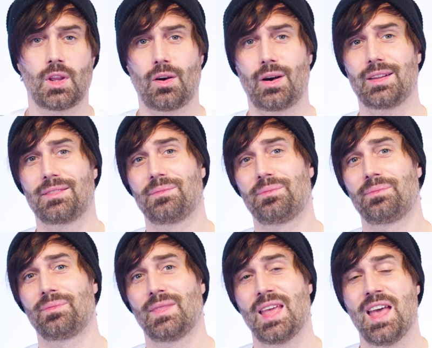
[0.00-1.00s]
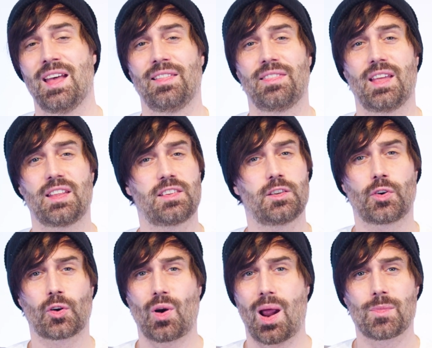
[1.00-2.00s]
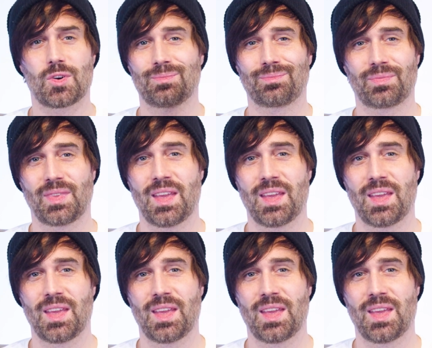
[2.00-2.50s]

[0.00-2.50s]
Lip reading: Alright, that's it for grammar.